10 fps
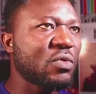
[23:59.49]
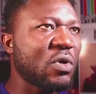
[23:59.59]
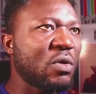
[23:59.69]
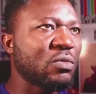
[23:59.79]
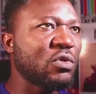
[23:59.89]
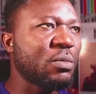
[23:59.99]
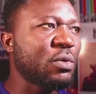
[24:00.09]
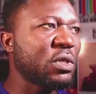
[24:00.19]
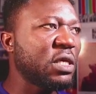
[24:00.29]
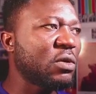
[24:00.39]
So I'll
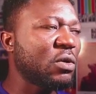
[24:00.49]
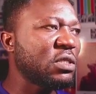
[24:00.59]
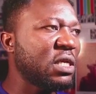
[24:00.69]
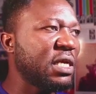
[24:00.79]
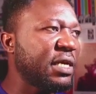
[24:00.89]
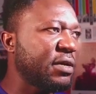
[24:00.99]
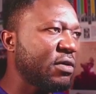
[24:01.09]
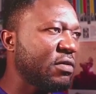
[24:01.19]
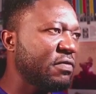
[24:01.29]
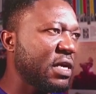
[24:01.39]
double click on the
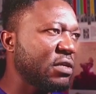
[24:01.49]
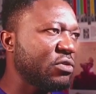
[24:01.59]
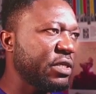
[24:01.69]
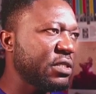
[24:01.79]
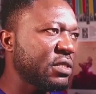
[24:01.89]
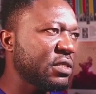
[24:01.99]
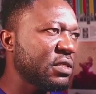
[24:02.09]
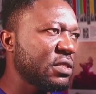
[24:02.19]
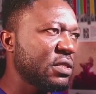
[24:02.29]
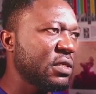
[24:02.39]
layer of the address
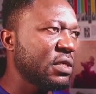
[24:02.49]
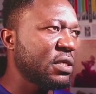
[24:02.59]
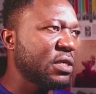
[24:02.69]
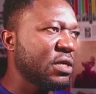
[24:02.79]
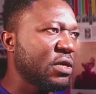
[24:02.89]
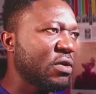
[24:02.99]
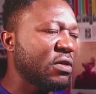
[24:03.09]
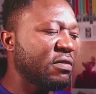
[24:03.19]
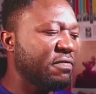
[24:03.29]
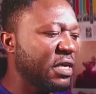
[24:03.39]

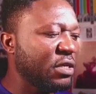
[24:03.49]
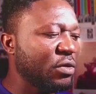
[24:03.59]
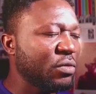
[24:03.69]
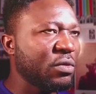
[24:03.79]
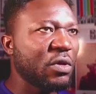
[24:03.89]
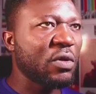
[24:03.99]
of the venue.